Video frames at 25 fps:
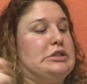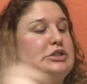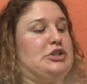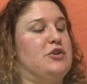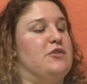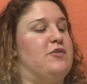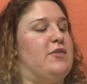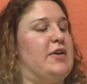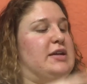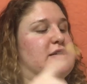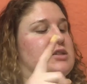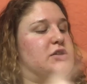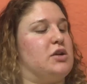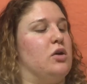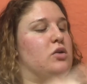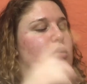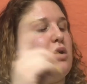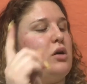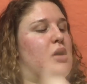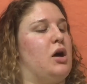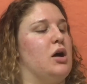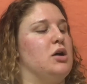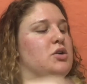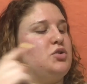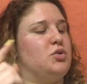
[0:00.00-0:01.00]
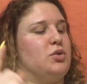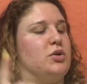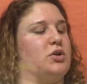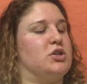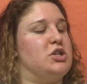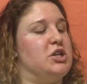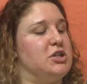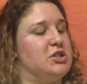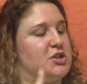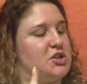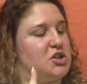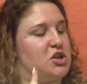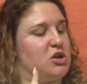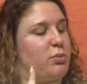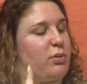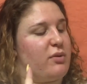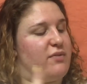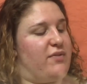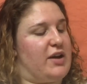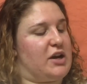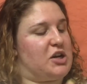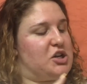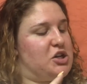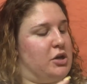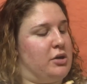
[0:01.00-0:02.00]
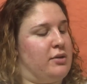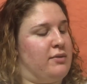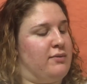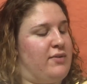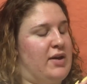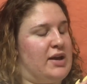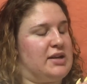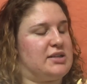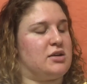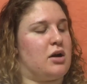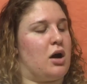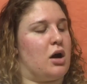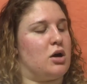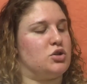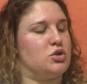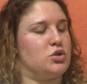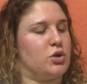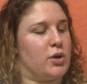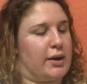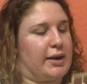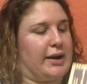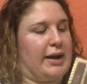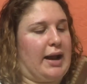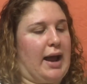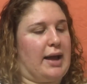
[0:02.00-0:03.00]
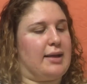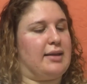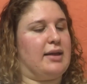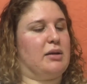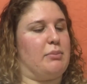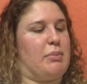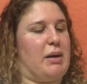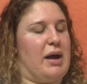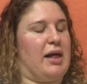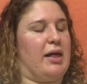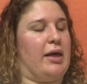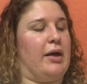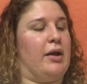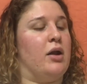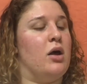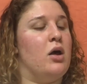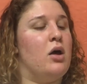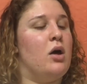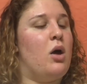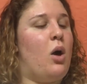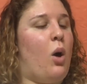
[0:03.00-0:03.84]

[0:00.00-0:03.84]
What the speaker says: Too Faced Cocoa Contour Chisel to Perfection Face Contouring and Highlighting Palette.